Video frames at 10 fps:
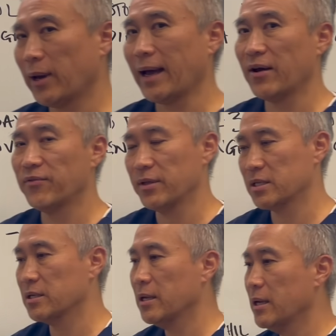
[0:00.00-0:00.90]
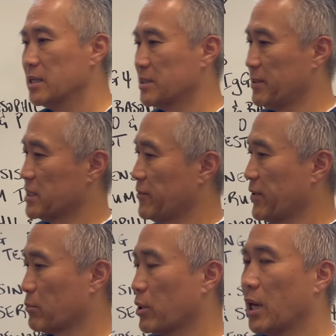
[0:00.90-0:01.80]
have this
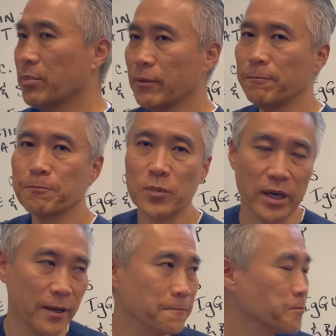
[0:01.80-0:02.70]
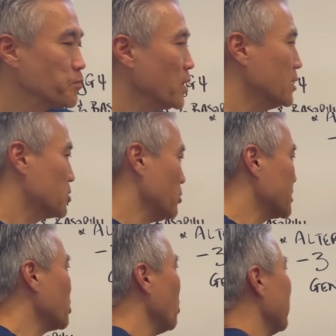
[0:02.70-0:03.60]
specific problem, okay? So let's go